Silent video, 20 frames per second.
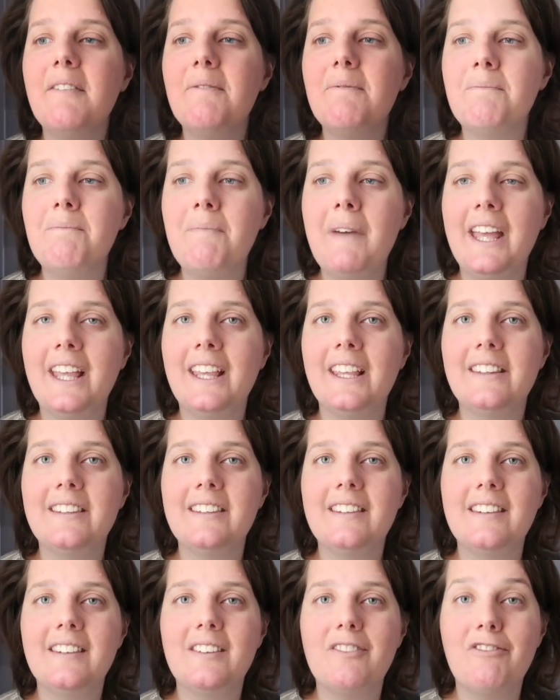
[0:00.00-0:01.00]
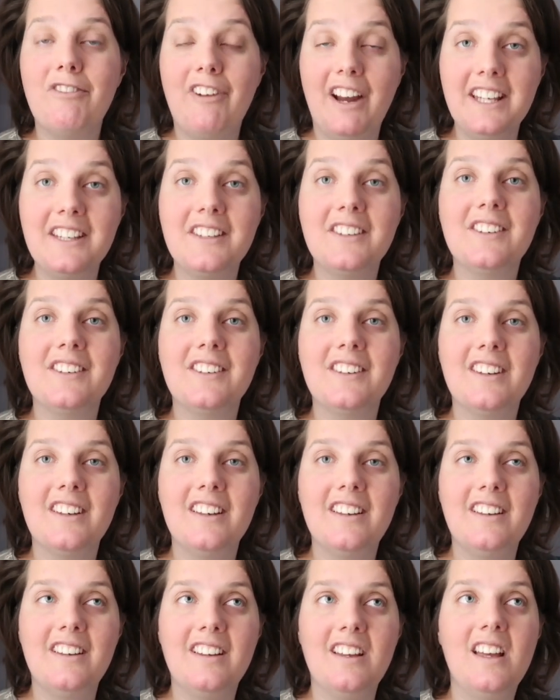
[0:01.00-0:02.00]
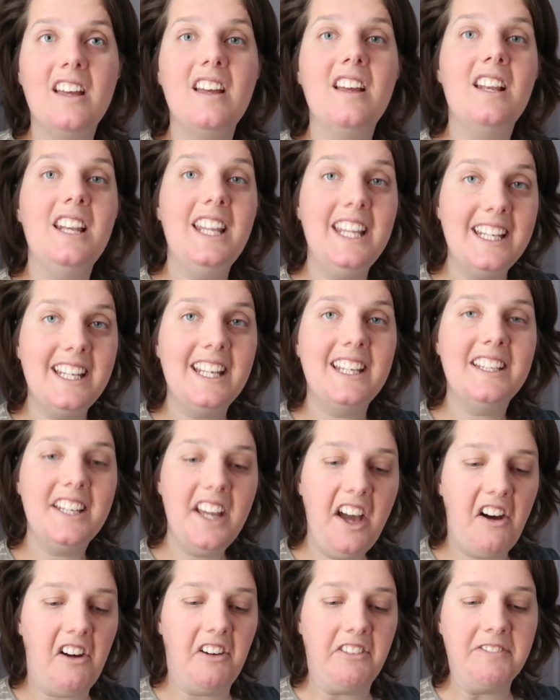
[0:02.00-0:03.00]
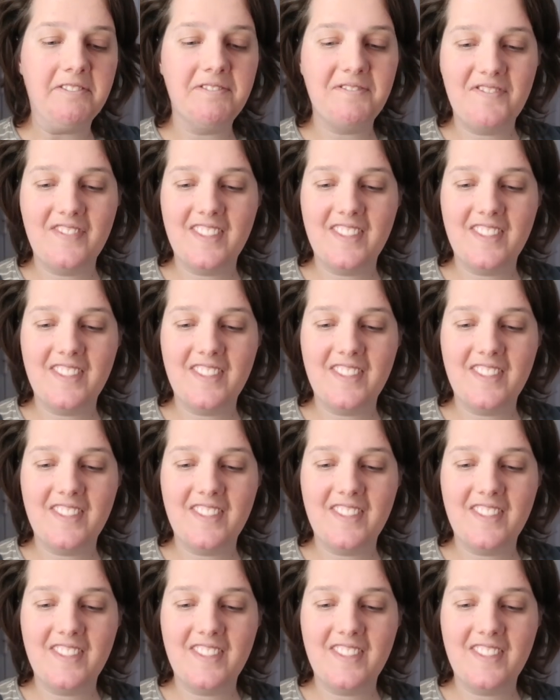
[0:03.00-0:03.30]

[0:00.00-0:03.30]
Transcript: makes French linen yarn.